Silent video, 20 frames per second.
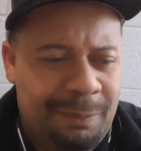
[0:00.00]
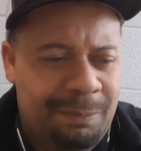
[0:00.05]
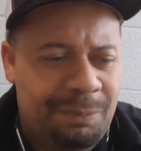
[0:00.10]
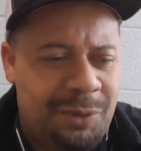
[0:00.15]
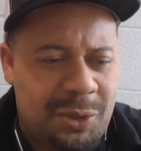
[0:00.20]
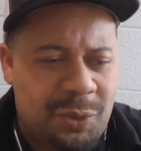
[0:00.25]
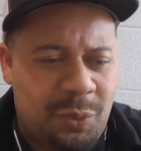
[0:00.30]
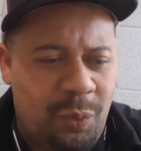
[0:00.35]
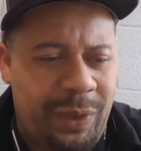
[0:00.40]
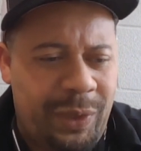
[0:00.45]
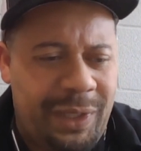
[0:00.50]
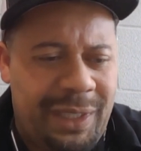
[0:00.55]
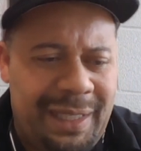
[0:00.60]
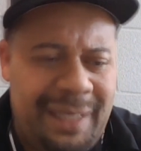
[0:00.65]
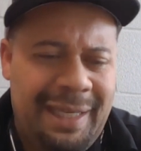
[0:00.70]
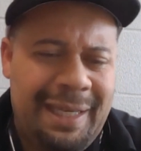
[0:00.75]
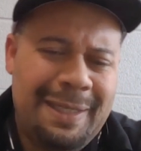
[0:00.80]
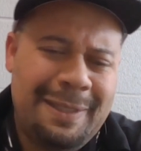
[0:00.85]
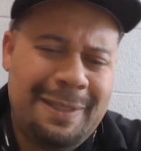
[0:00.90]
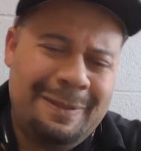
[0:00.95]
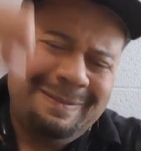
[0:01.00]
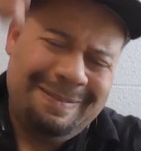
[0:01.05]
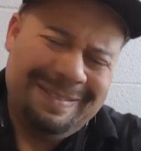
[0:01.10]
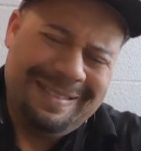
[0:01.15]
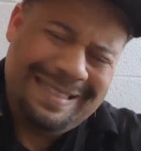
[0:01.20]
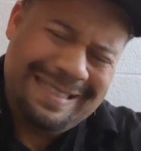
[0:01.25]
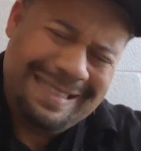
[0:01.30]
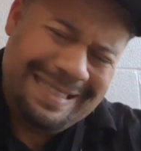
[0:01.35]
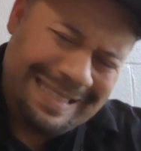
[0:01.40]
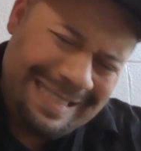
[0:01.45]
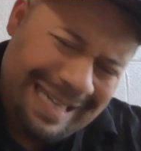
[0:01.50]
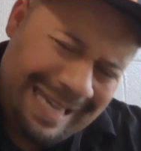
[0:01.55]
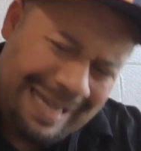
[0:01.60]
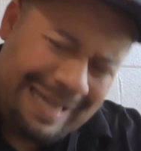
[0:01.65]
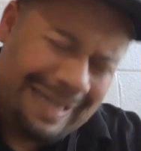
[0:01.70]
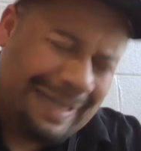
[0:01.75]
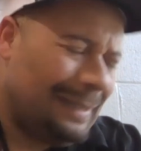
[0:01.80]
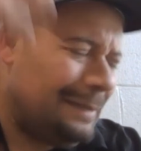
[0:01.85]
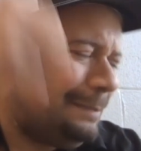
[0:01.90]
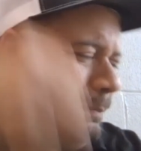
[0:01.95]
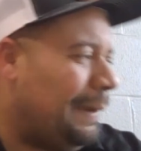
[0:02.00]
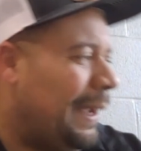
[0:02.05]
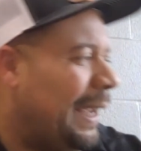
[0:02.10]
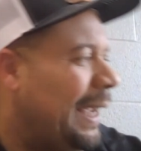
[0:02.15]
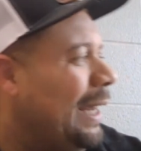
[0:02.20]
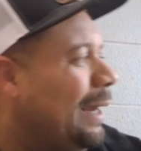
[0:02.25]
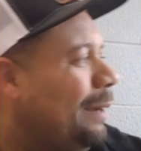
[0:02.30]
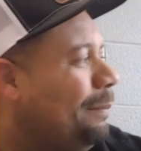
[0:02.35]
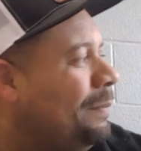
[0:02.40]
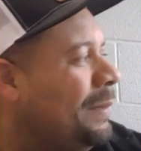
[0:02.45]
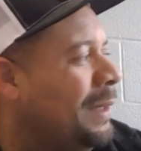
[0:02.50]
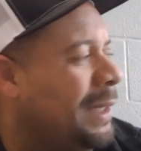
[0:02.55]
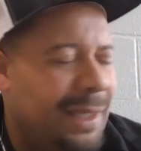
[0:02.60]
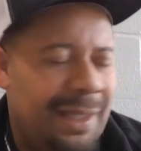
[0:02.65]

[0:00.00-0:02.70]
this weekend. Man,